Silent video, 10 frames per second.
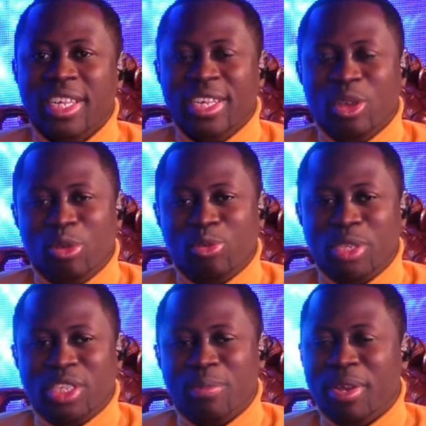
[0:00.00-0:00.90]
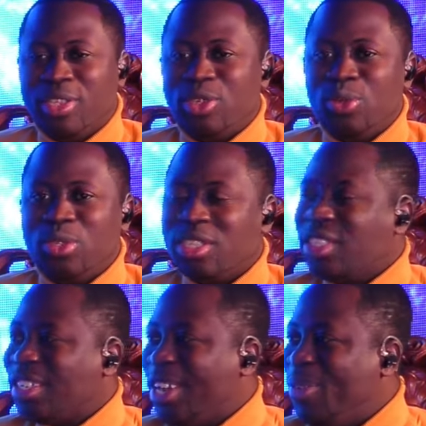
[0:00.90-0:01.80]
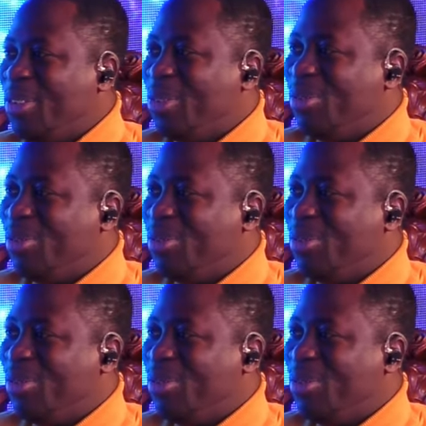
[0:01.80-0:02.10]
God richly bless you. Sister Karen, over